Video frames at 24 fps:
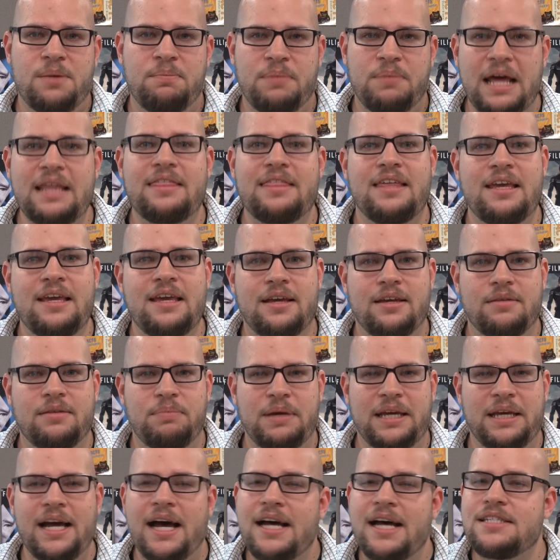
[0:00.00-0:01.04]
but I think
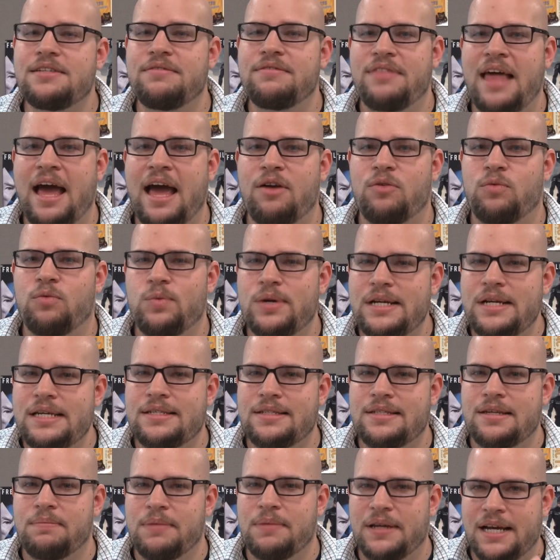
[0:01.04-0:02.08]
because of that
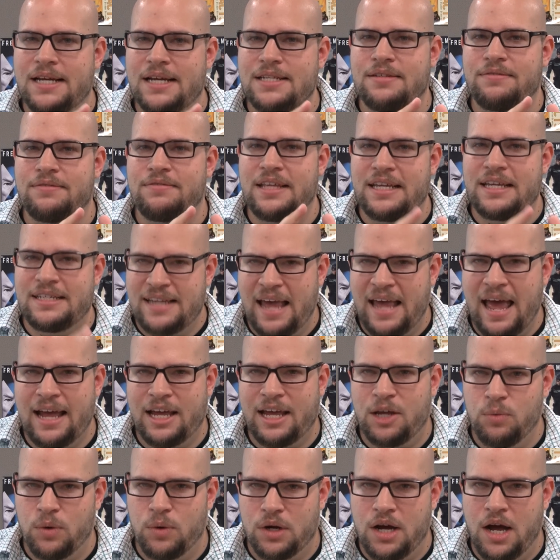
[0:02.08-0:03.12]
reason, because of the
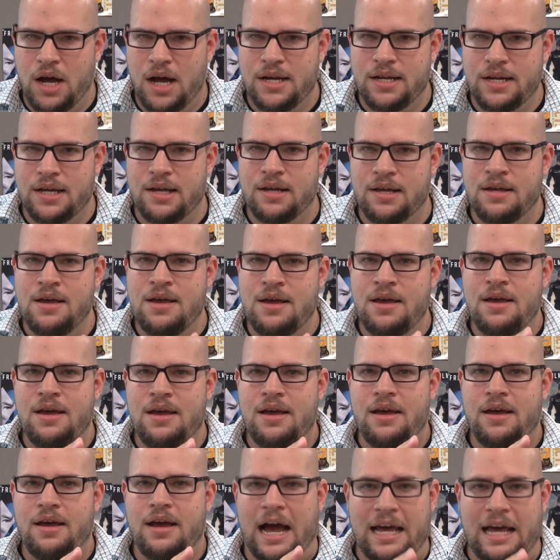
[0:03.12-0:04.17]
attack in Wakanda,
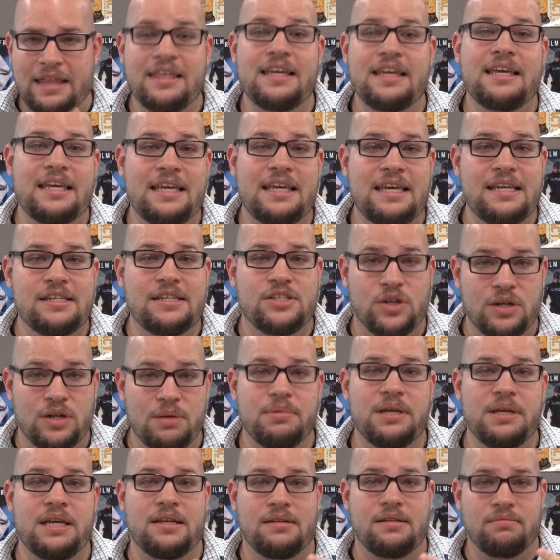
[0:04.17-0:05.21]
I think he's going to
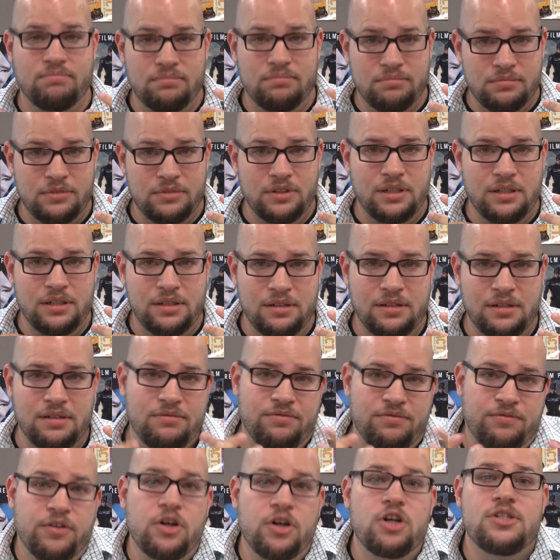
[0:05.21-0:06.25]
be,
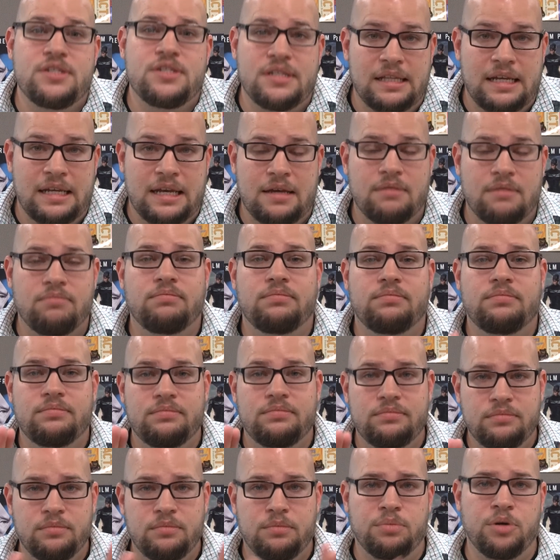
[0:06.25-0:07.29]
firstly,
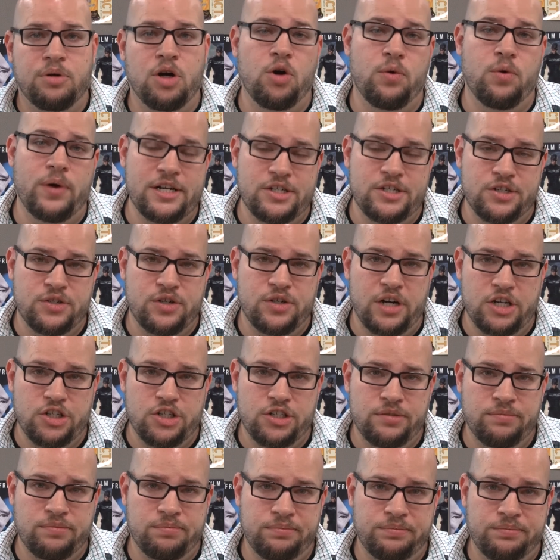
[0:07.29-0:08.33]
pro
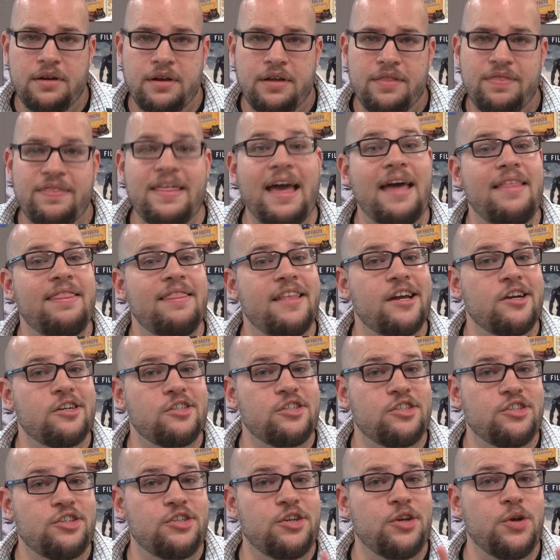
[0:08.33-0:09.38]
registration. Then
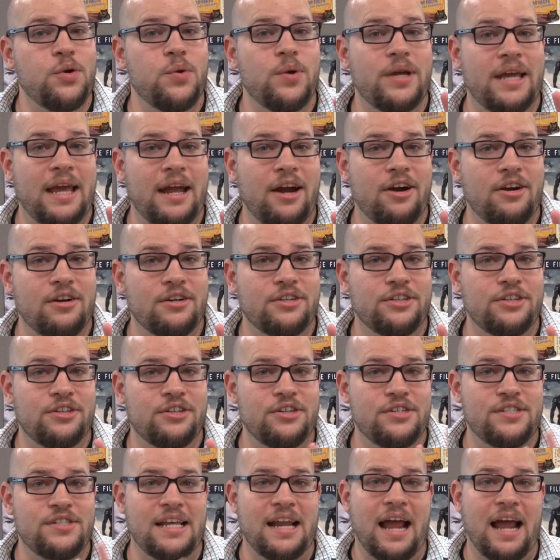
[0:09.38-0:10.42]
there's two
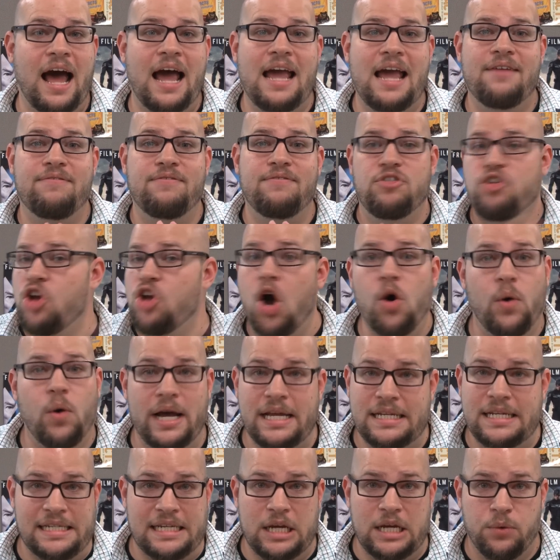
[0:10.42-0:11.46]
characters that I have no
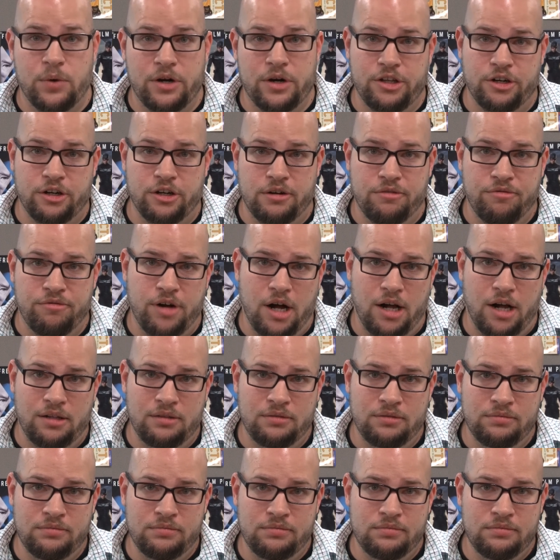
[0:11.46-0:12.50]
idea where they're going to fall.
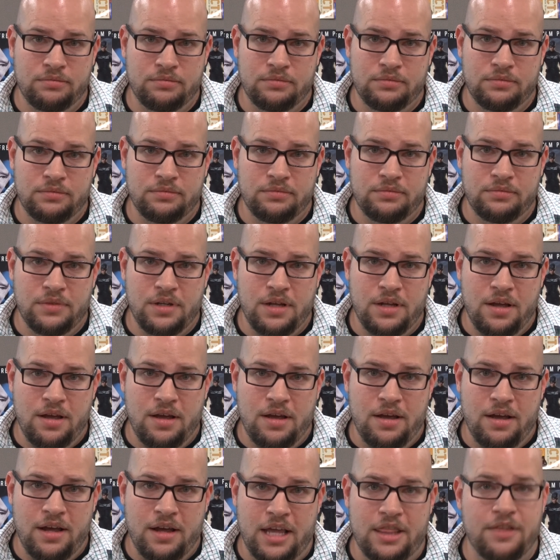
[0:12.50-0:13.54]

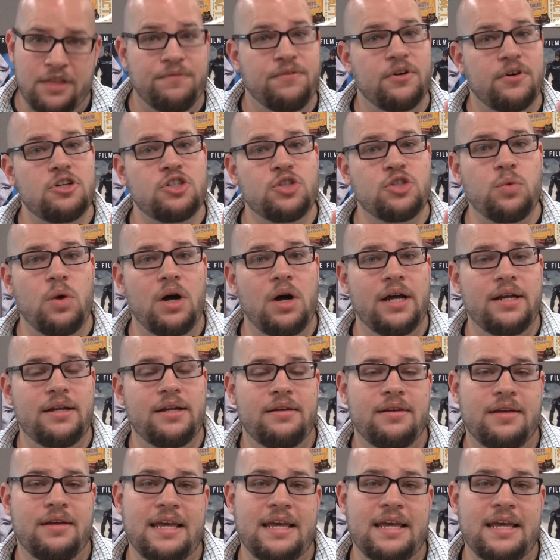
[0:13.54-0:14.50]
And the first one